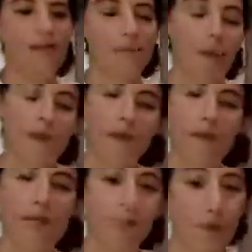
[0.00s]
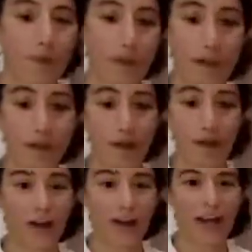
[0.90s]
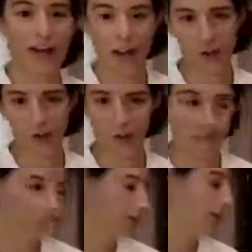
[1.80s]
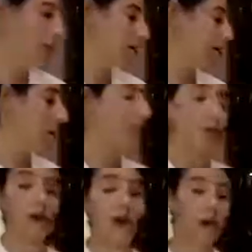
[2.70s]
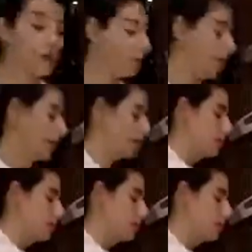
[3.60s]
pepper, turmeric, curry, and cardamom. So for the cardamom,